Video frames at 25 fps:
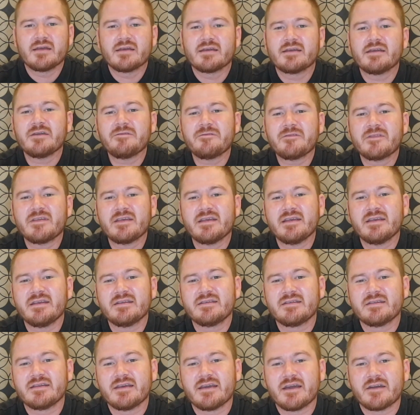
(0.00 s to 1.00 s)
If the
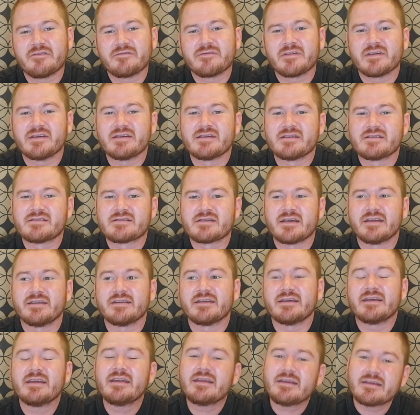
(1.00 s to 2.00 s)
ETF is
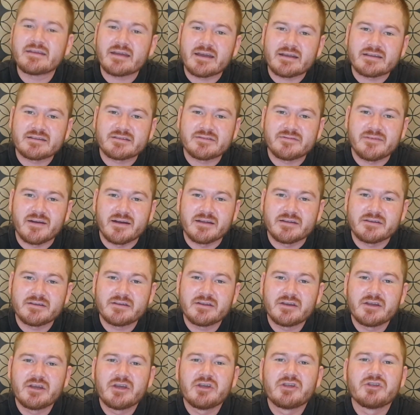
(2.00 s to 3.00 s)
an index fund,
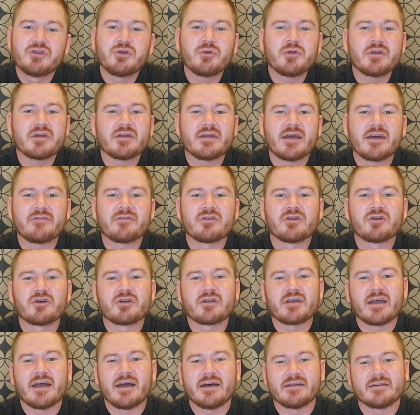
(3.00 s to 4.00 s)
you can have a
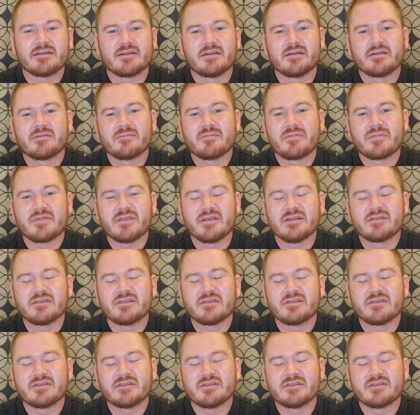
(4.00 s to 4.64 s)
look at the